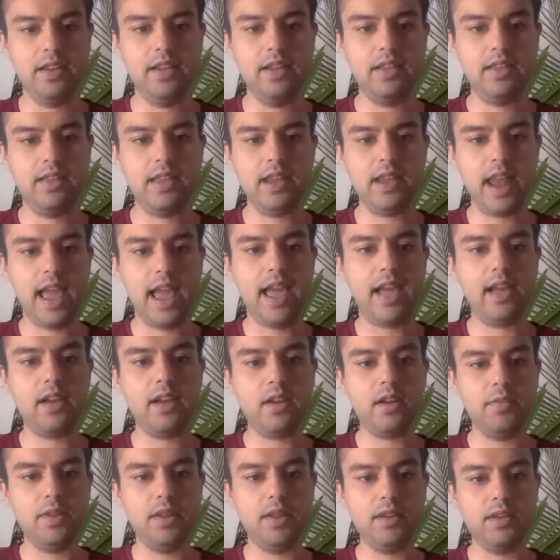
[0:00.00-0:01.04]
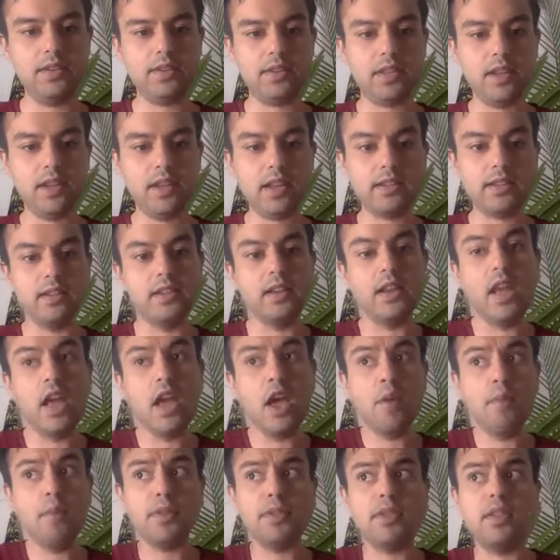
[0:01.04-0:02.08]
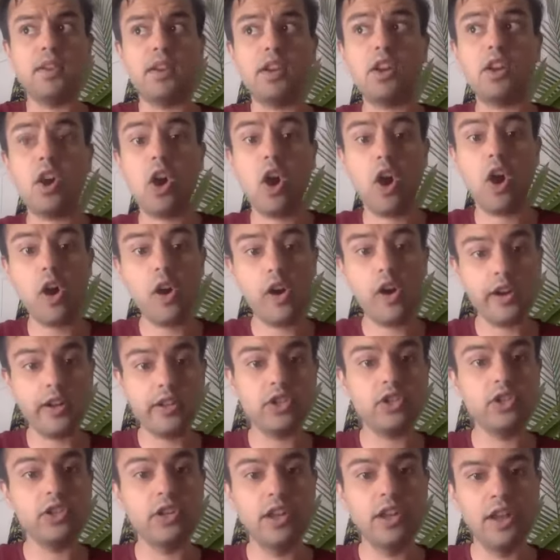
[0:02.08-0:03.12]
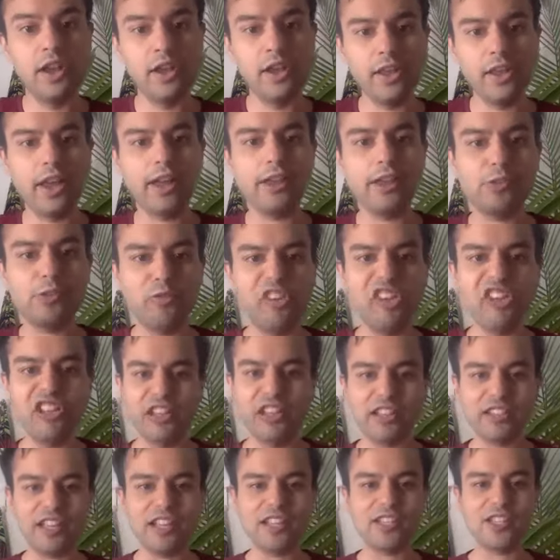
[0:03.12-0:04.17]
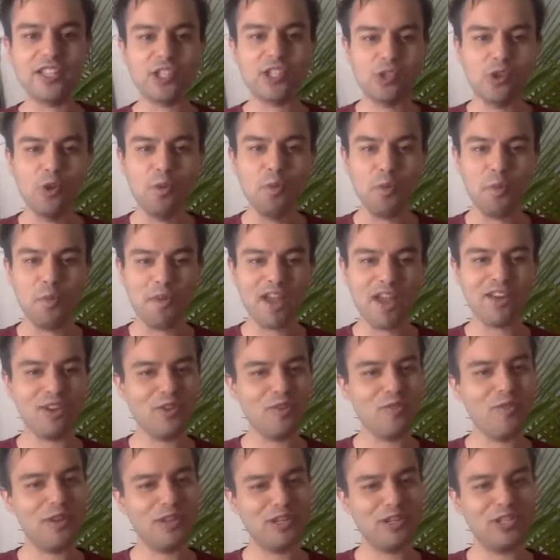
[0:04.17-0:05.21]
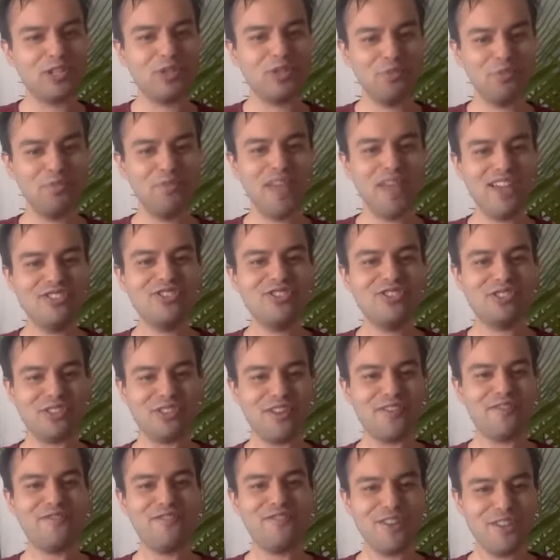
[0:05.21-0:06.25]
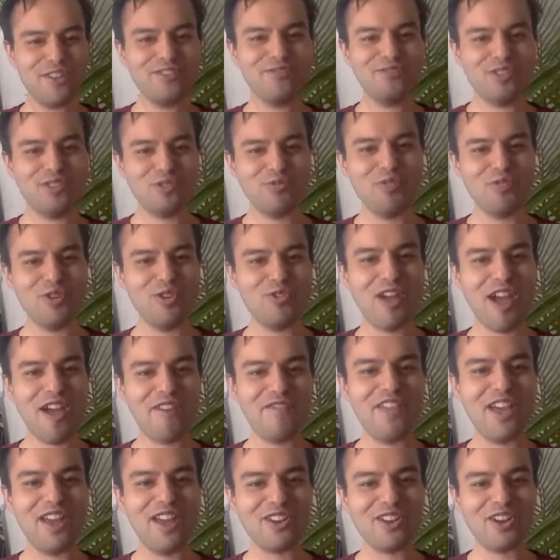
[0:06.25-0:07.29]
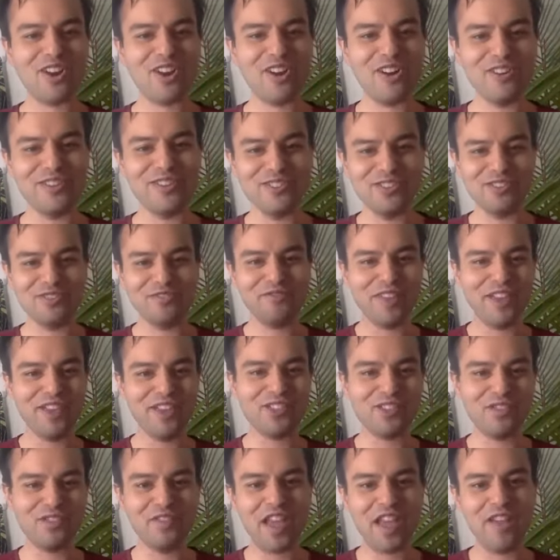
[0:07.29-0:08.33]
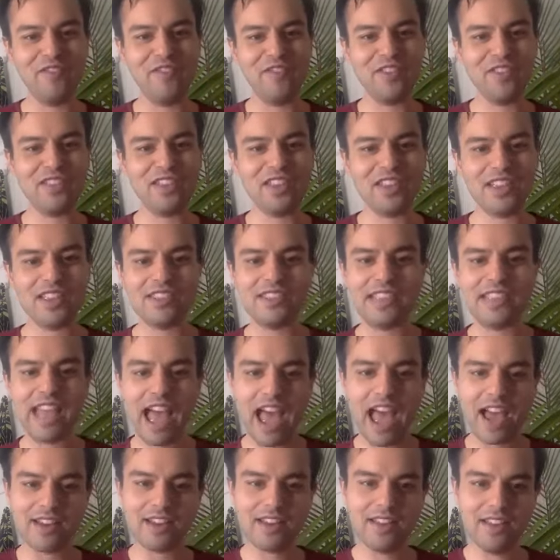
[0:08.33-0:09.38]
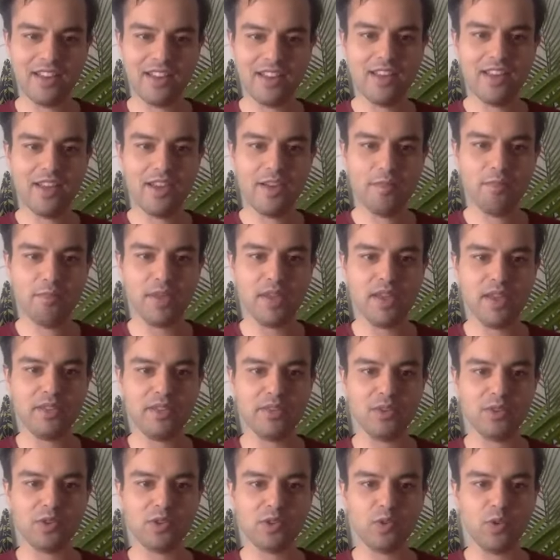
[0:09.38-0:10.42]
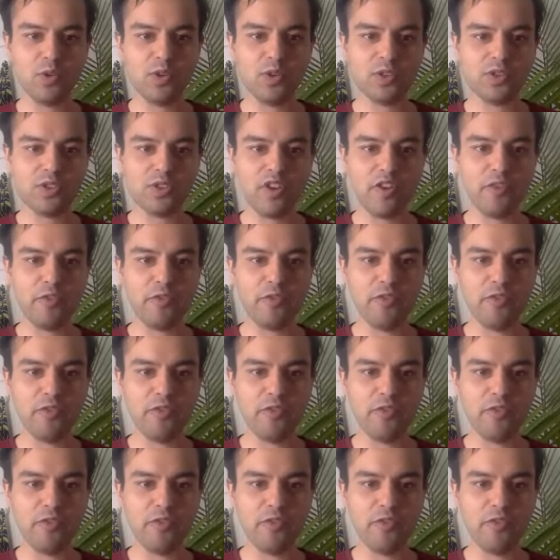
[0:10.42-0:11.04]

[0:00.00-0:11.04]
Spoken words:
that anger being disconnected, but the courage, like feeling like that Superman, you know, when Superman is just like feeling, just when you have that courage in face of everything, that being the source of